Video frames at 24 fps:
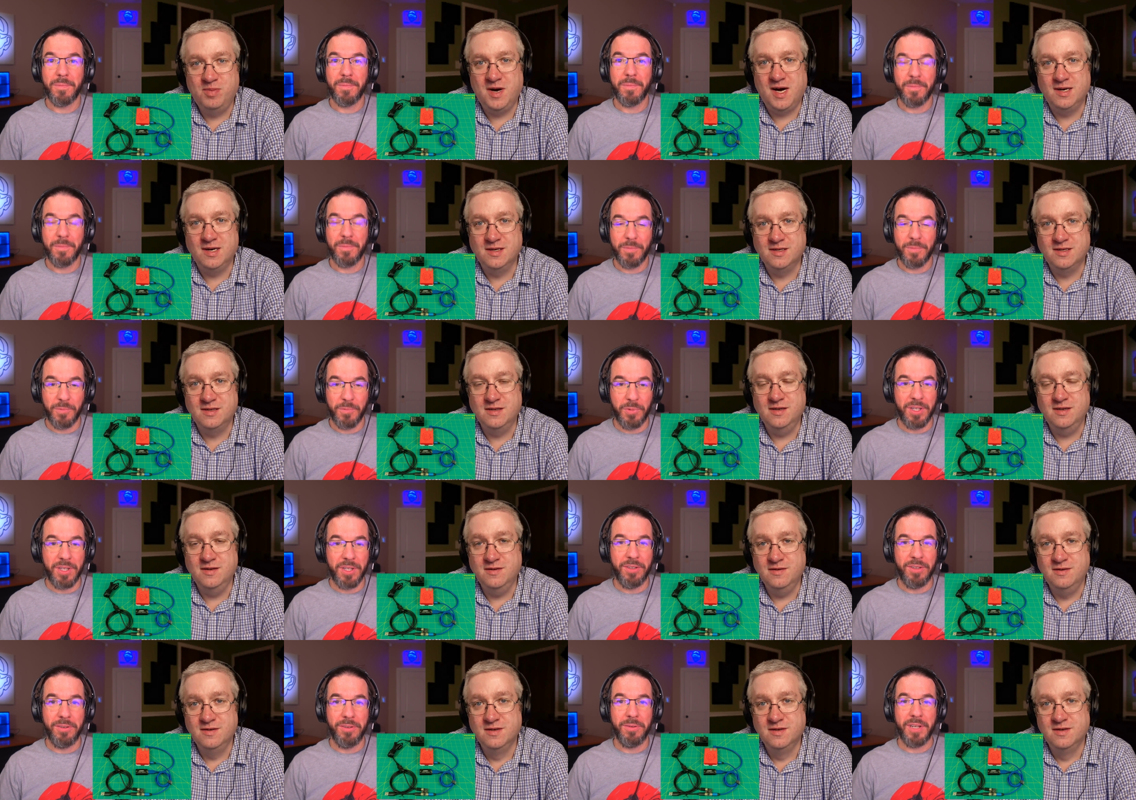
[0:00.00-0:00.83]

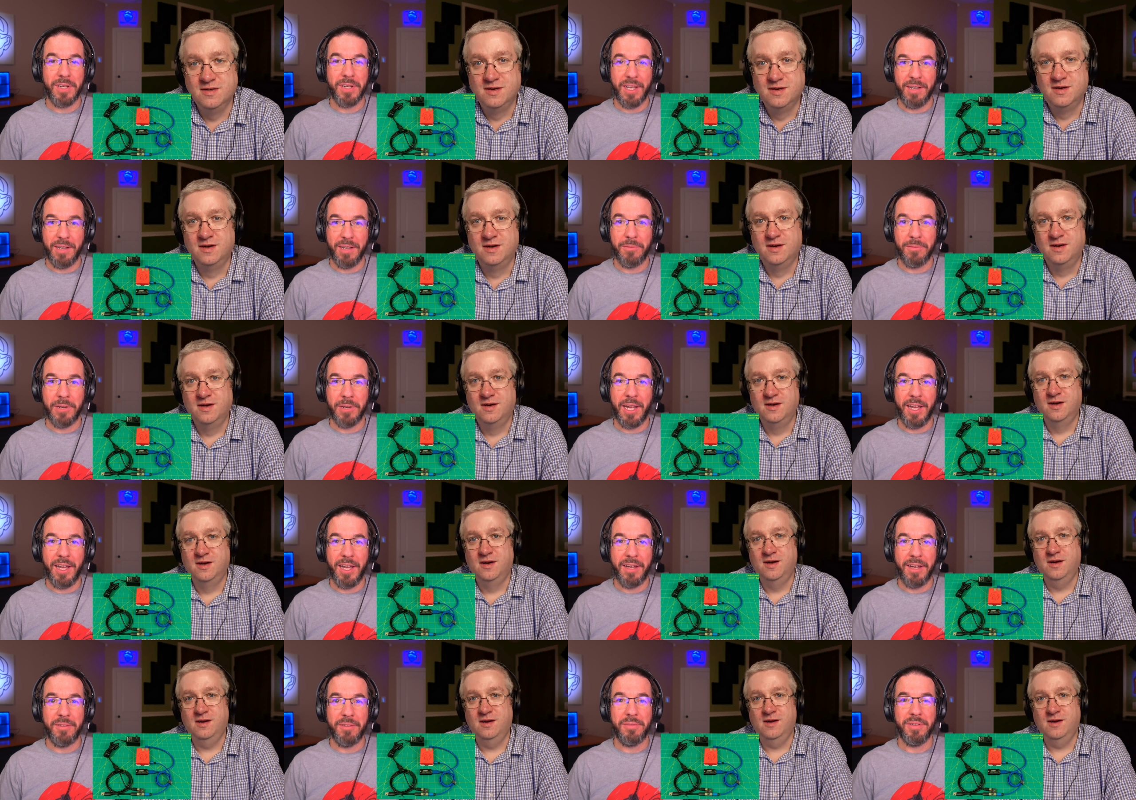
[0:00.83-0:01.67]
Speaker 1: boxes.
Speaker 2: We do, yeah, we
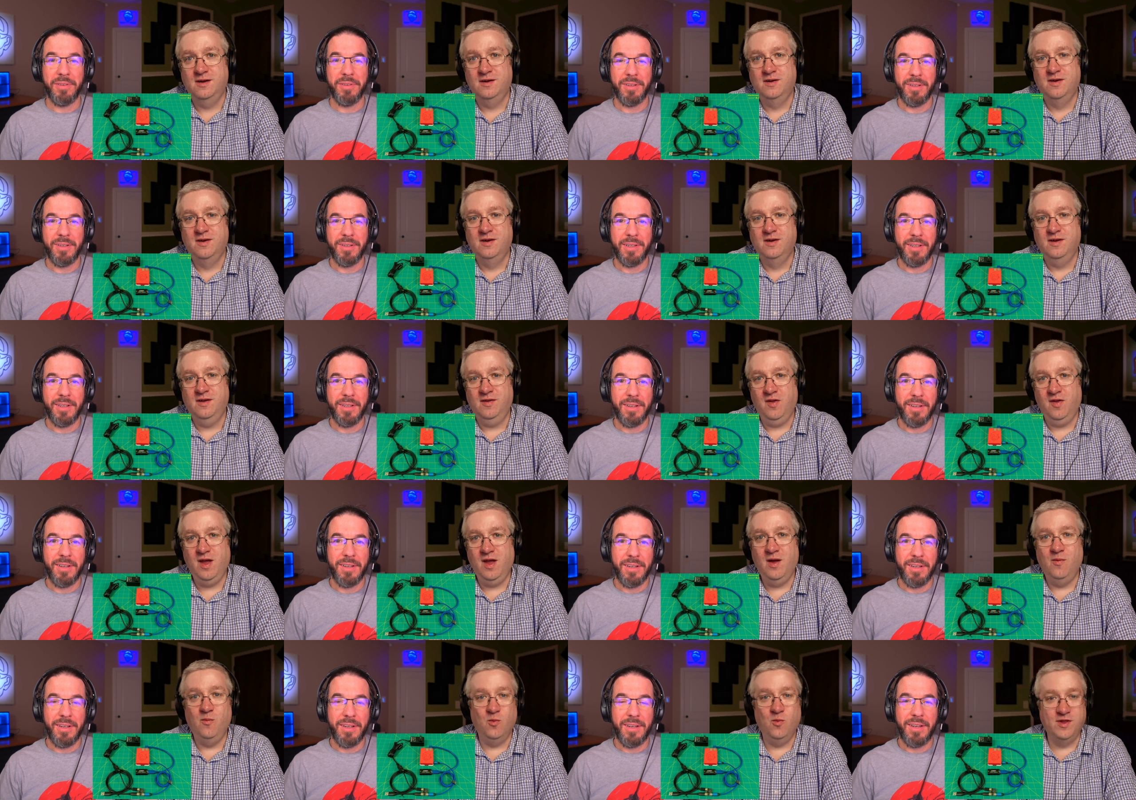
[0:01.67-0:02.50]
have.
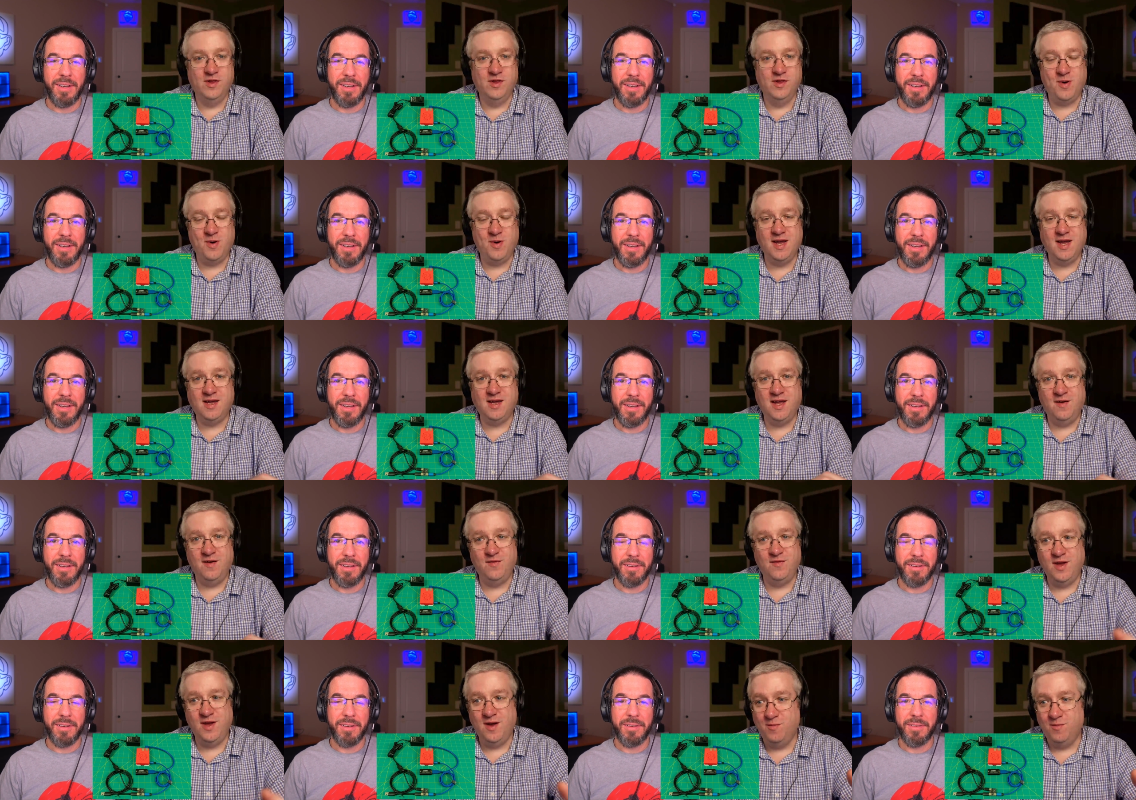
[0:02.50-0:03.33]
Speaker 1: And what the
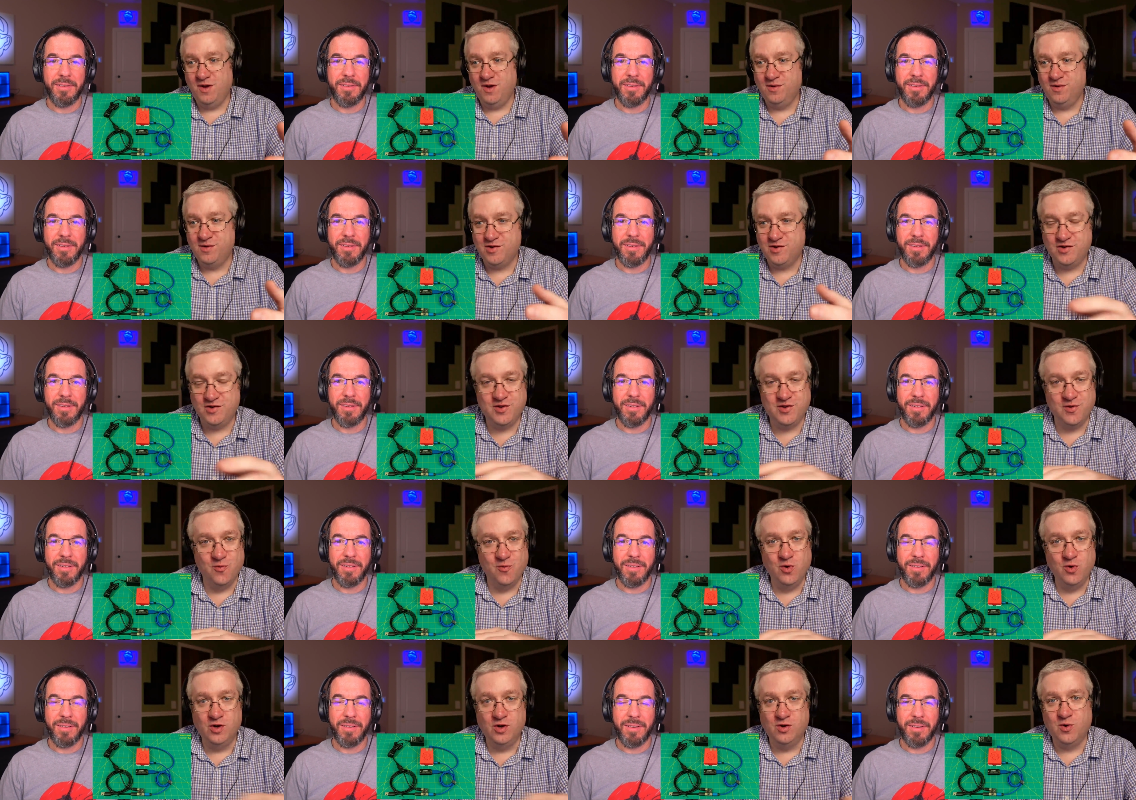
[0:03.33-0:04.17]
PiKVM is,
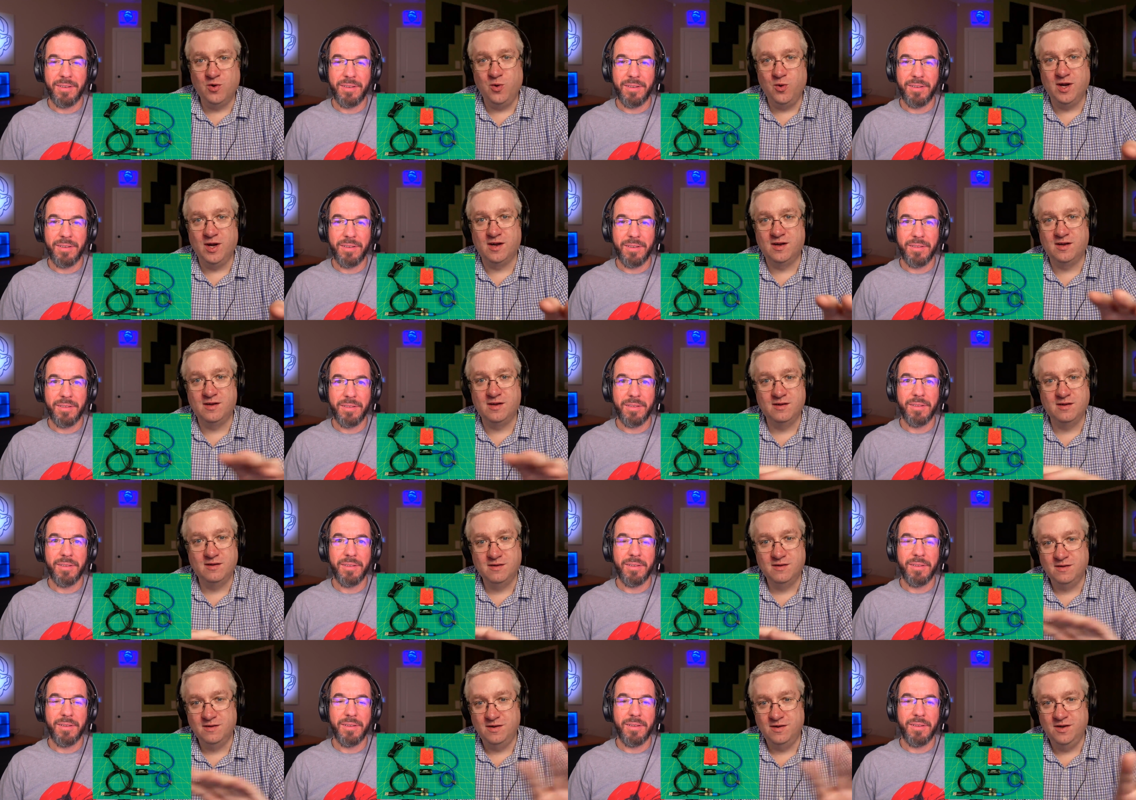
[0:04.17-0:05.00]
just the real quick,
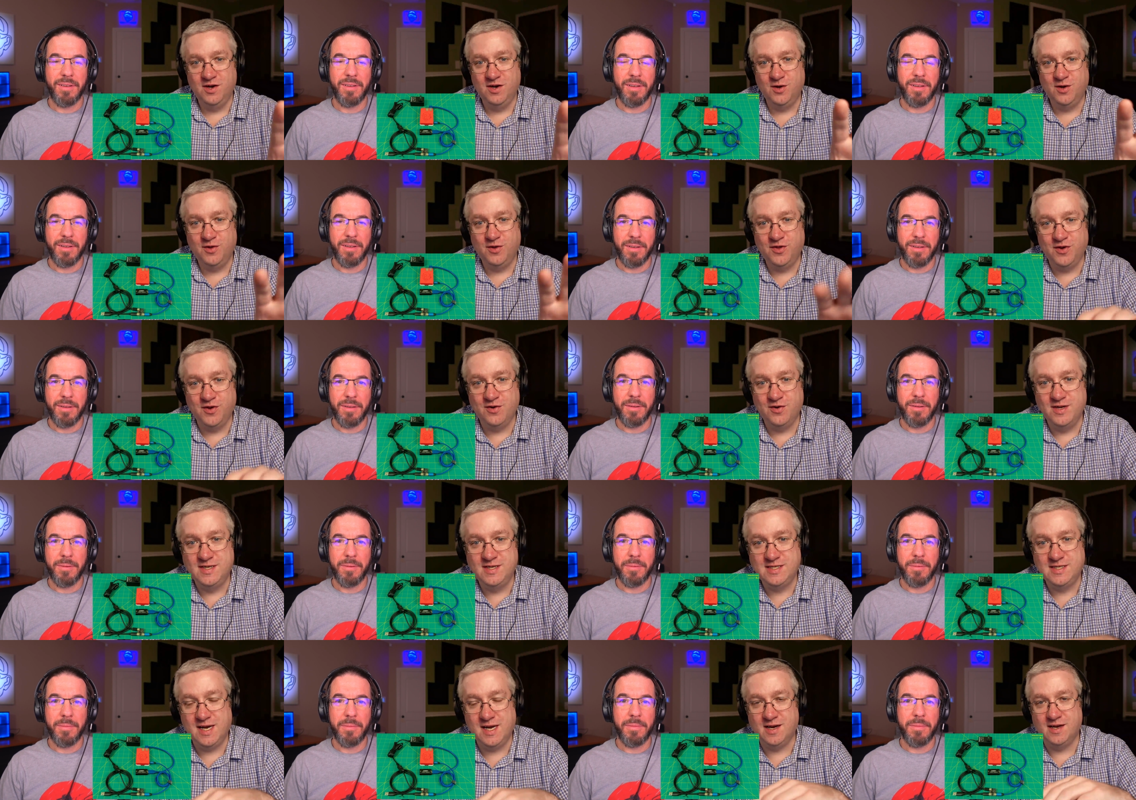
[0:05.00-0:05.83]
you know,
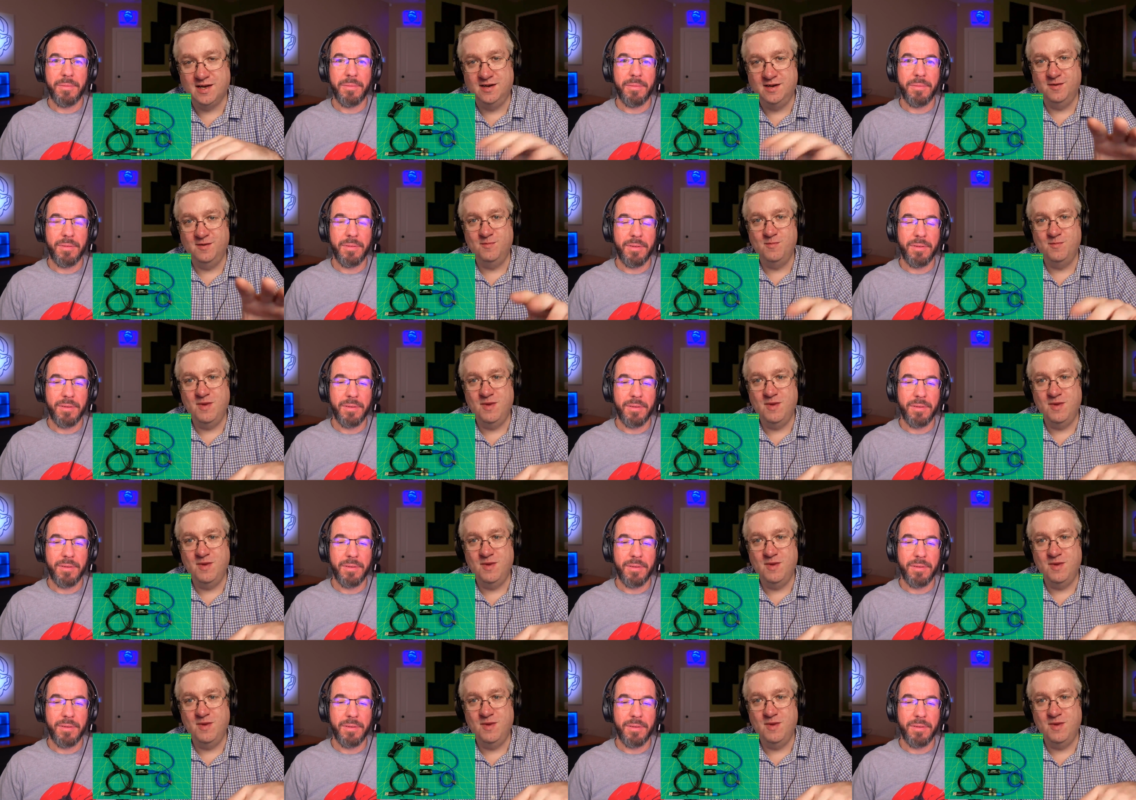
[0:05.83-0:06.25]
thirty second